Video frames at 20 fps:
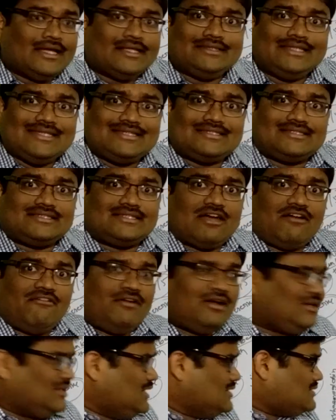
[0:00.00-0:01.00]
This
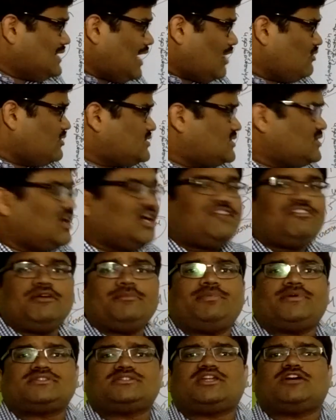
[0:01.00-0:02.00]
around
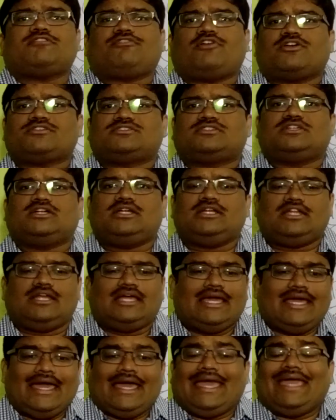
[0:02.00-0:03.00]
75% of oxygen
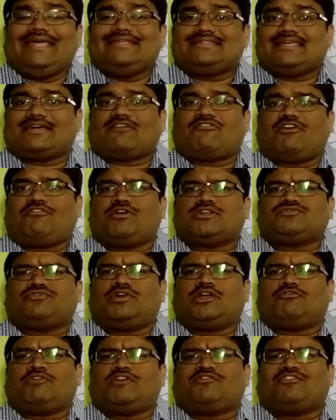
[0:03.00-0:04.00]
is a what
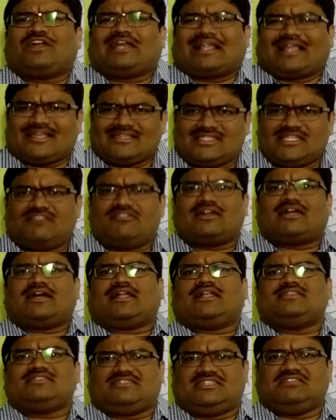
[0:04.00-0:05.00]
we call reserved
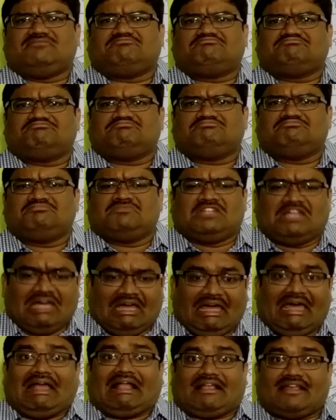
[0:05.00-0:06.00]
currency,
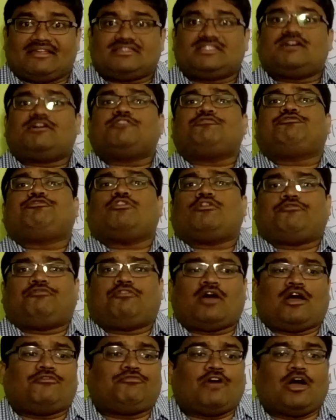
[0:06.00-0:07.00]
a reserved
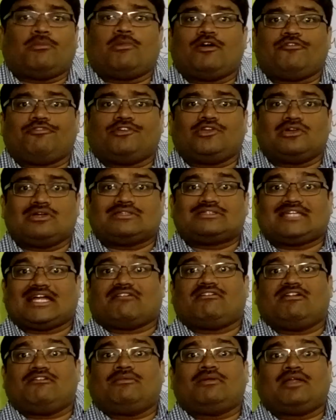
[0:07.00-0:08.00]
form of
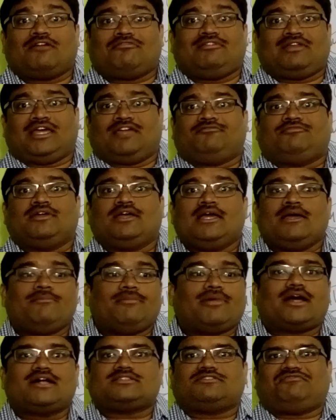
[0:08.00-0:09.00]
survival of life.
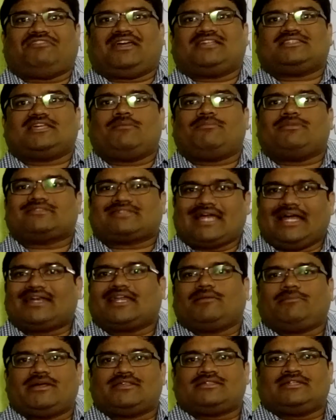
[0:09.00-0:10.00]
Because for example,
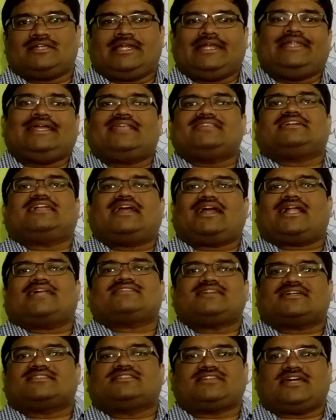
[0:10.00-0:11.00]
skeletal muscle, there is a
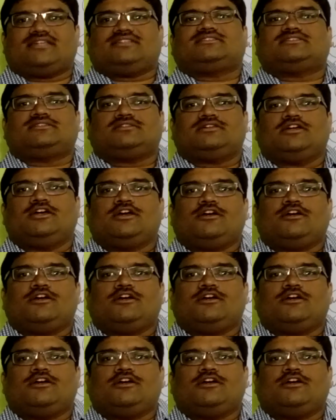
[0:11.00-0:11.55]
rigorous exercise.